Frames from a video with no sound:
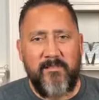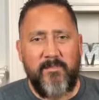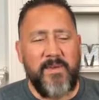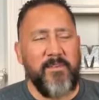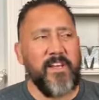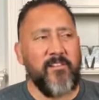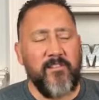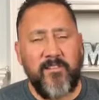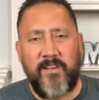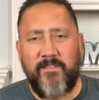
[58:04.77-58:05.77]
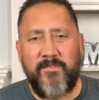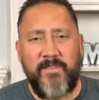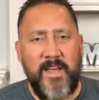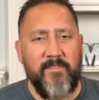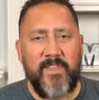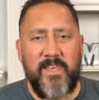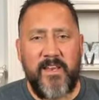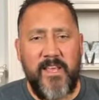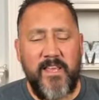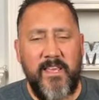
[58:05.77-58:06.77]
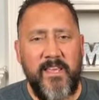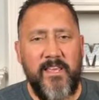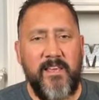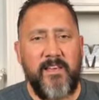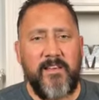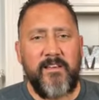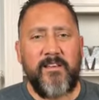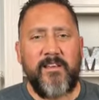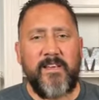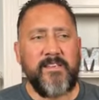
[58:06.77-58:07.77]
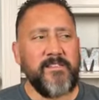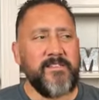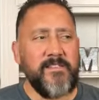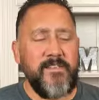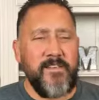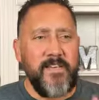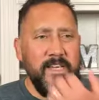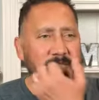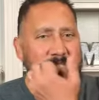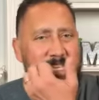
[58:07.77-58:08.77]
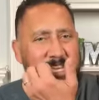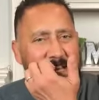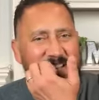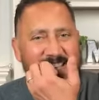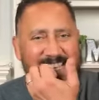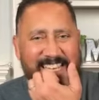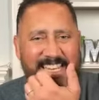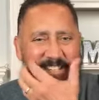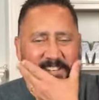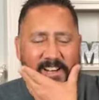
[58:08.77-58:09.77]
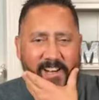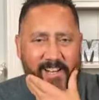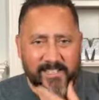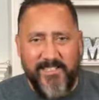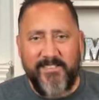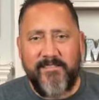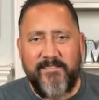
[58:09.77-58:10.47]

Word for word: May we learn of everything that he is, is seeking to teach us.